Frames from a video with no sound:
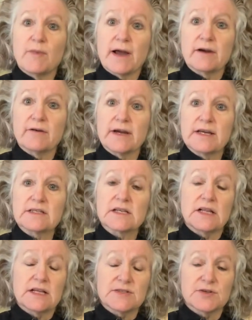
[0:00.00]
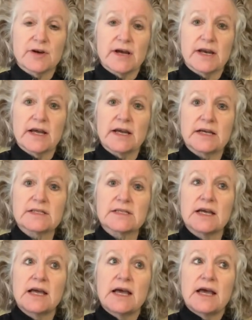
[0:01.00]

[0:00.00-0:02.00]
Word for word: migraines, cluster headaches,